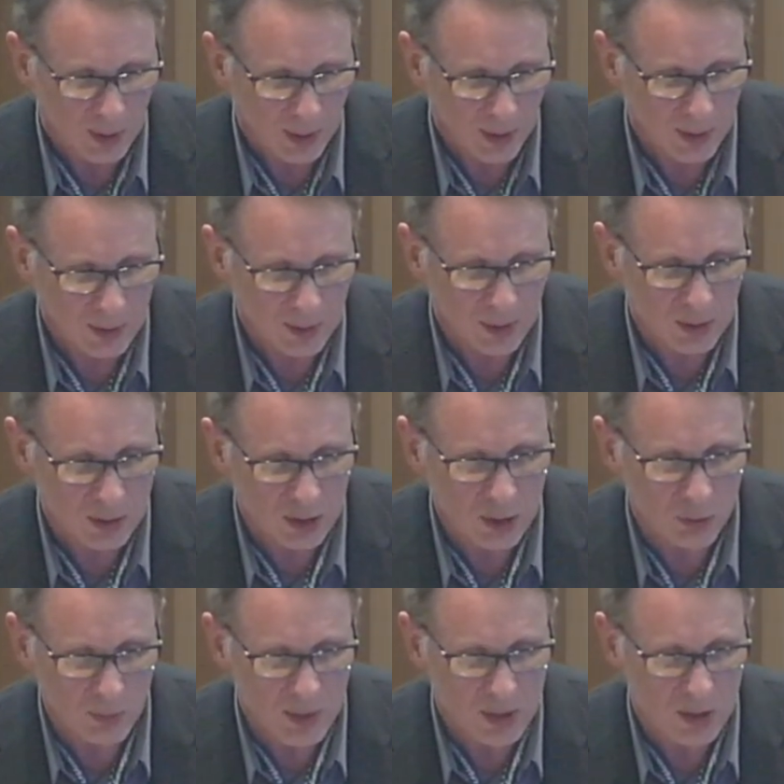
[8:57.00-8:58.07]
and then
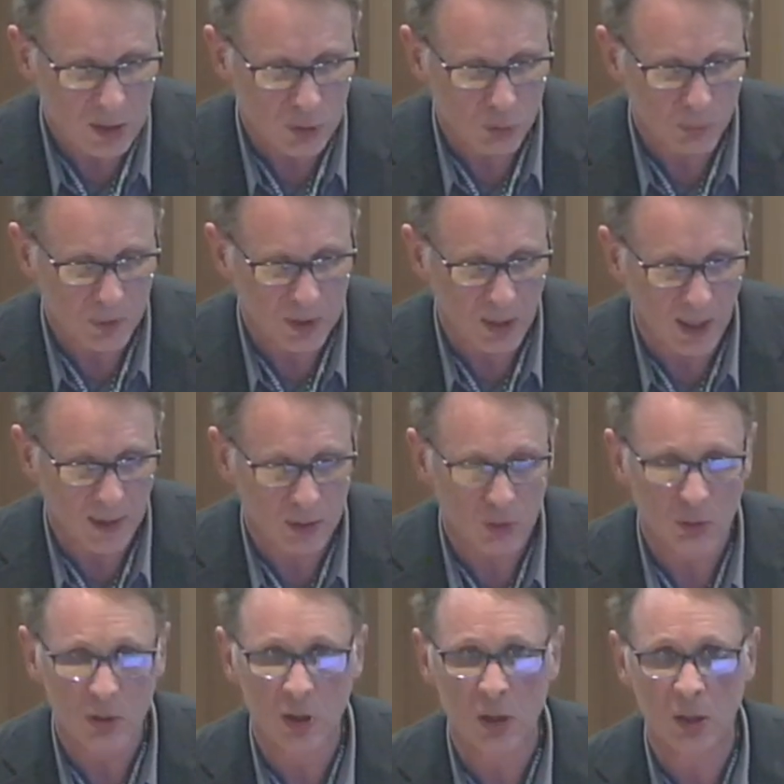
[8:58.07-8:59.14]
decreases to be
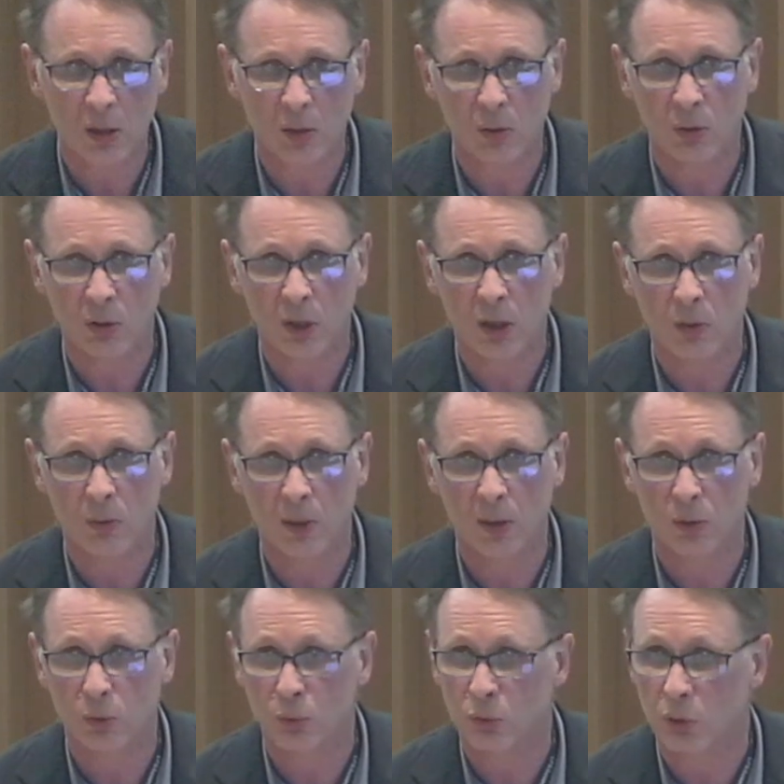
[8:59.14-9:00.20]
identical or equal
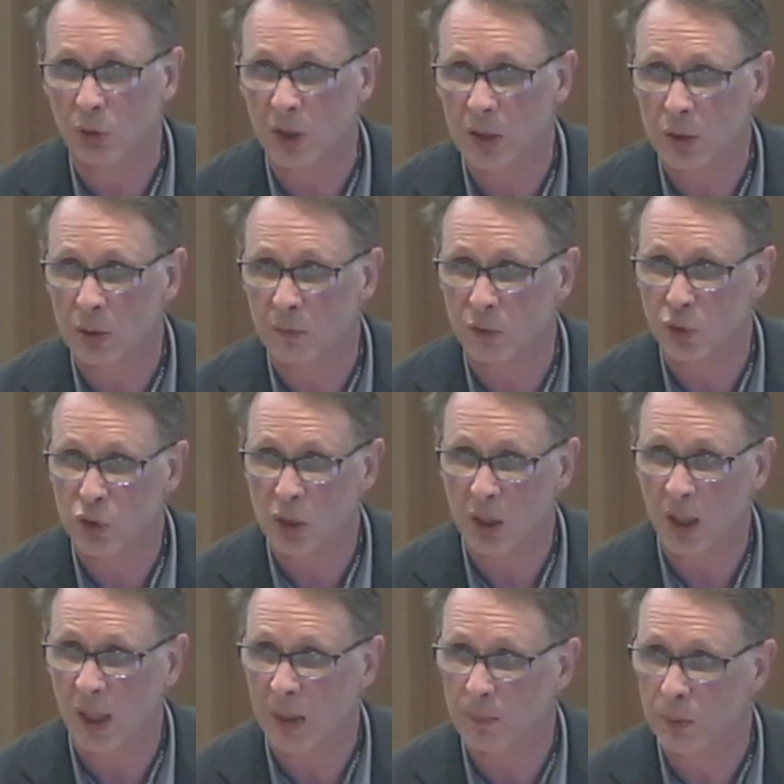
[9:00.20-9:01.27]
to the risk of the
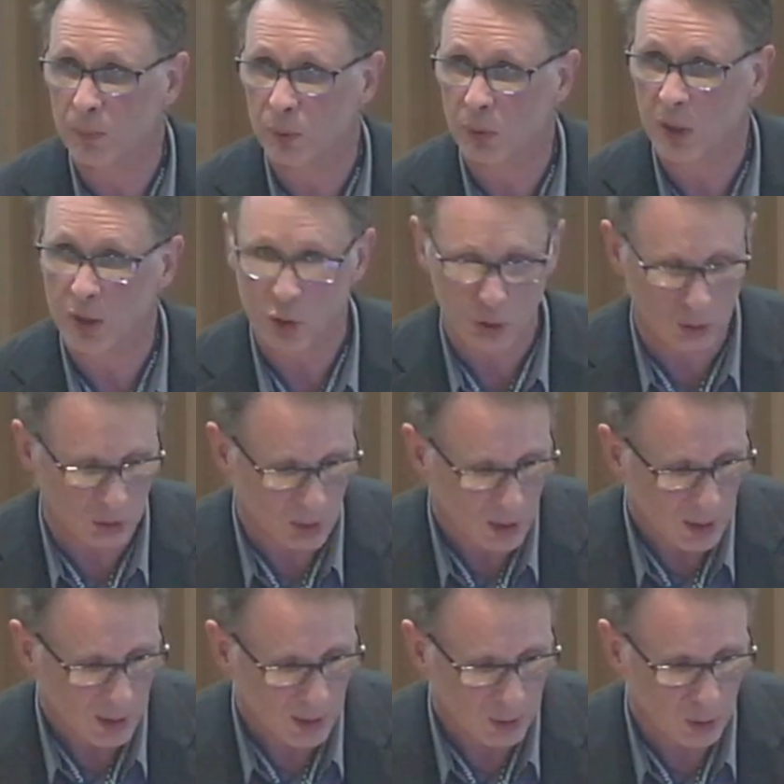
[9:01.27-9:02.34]
general population
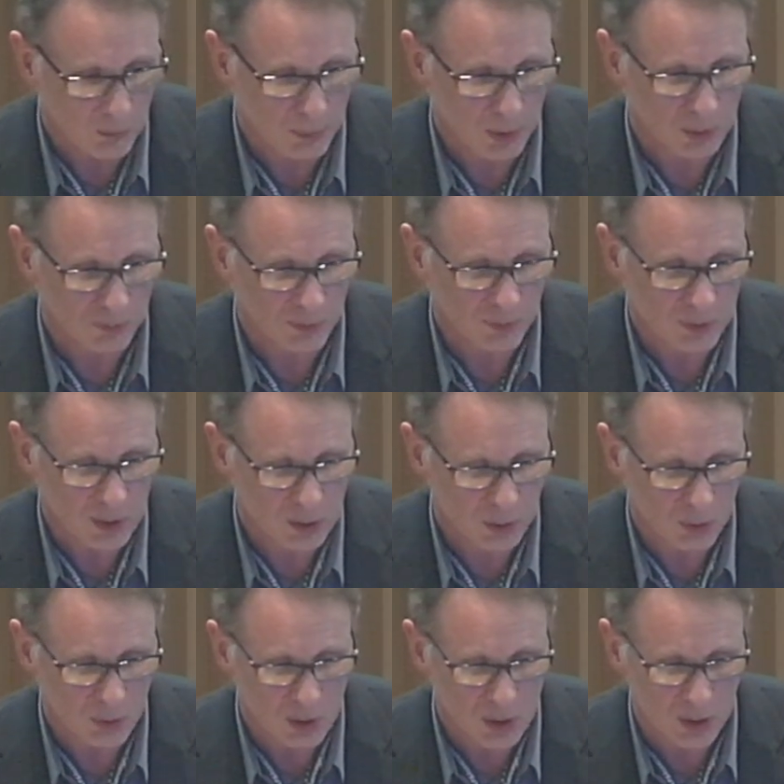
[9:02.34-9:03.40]
at about 50
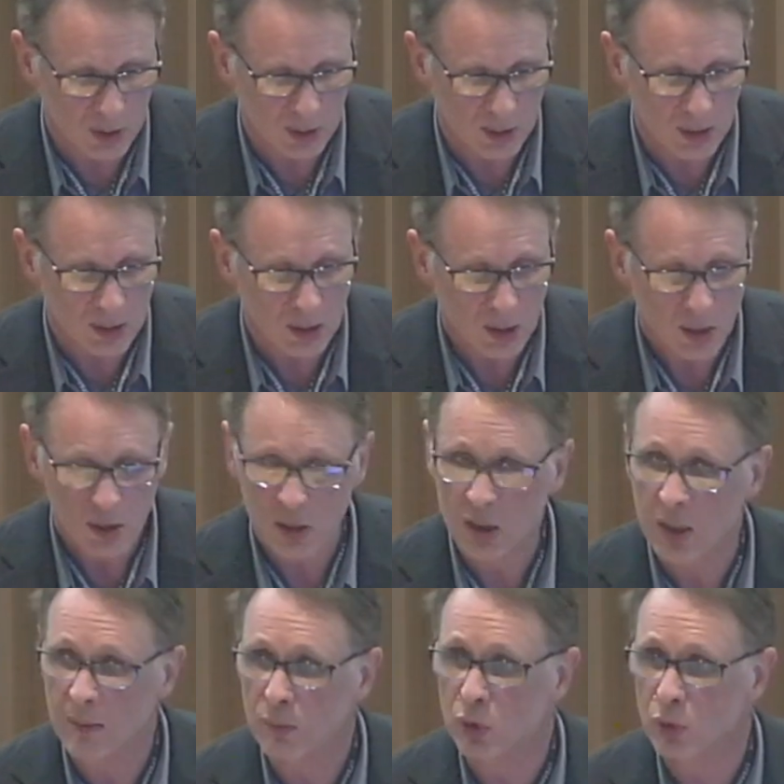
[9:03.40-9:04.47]
years, and then seems